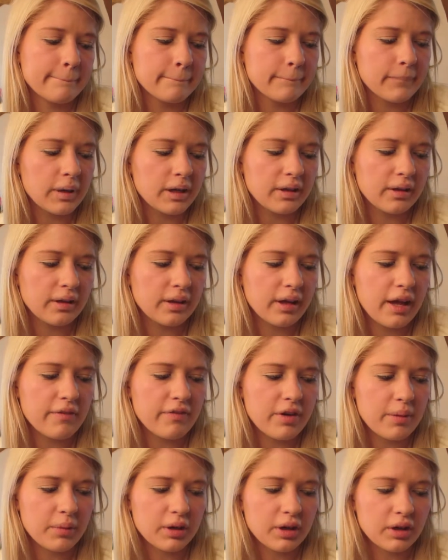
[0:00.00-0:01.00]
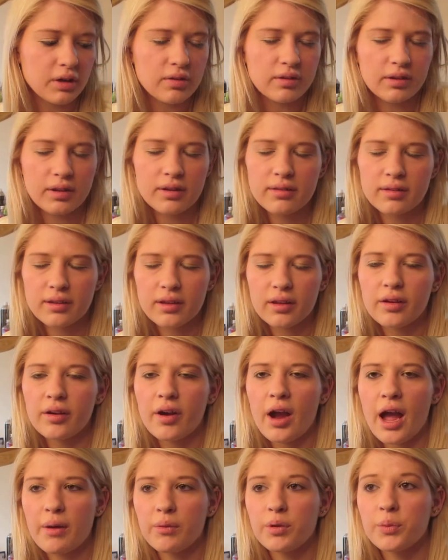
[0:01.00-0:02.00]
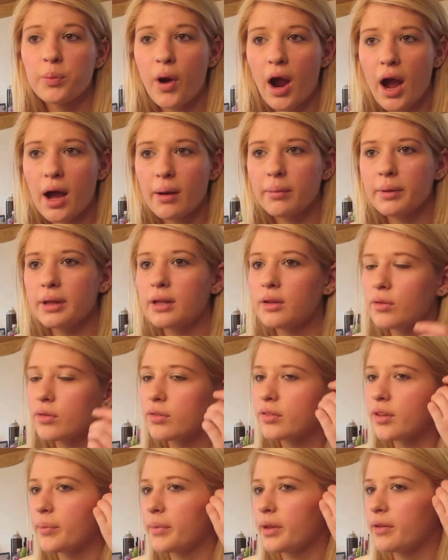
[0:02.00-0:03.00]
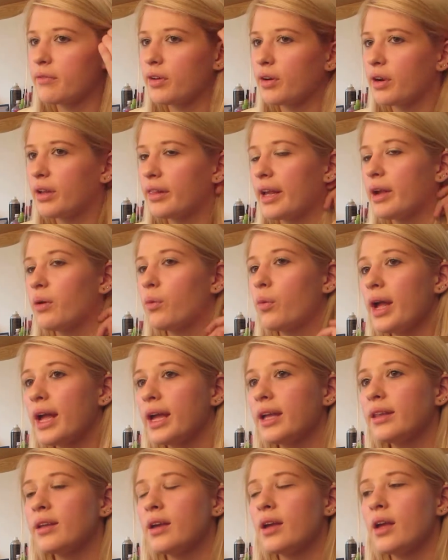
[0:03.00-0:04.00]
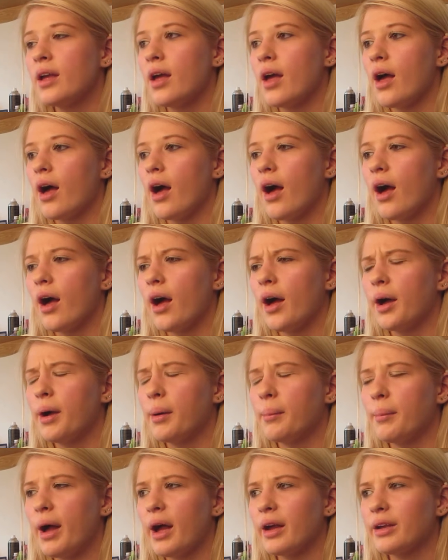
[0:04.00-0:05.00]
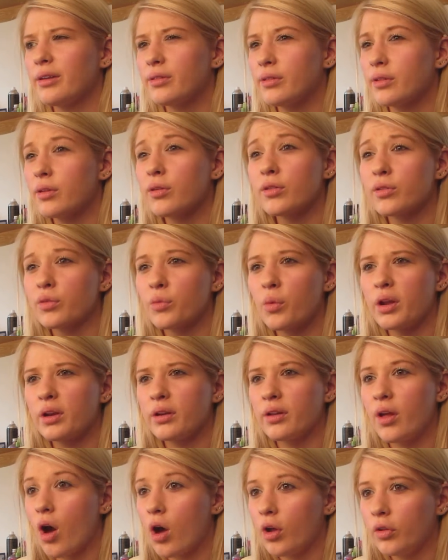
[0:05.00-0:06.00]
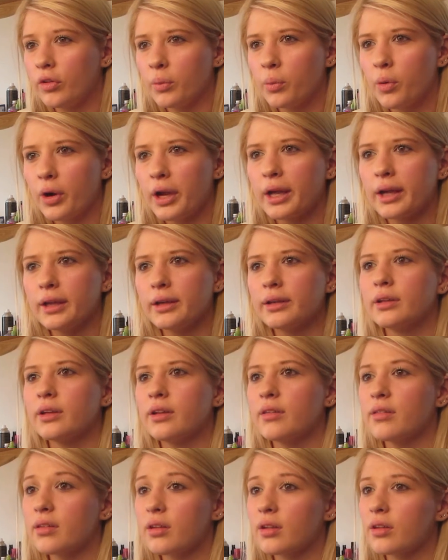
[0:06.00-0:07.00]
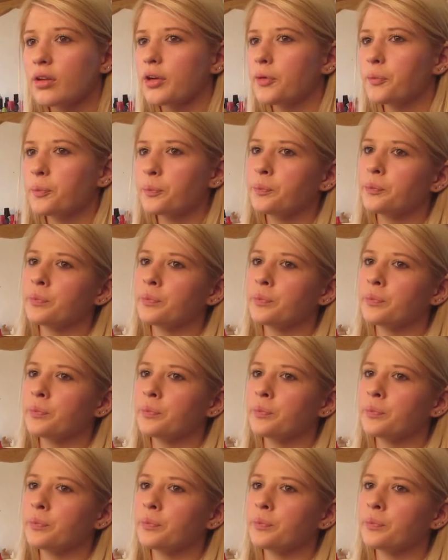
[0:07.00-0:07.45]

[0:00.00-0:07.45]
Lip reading: But if I'm going to use a concealer, I would probably use something very lightweight. I used to use the Ulta brand concealer.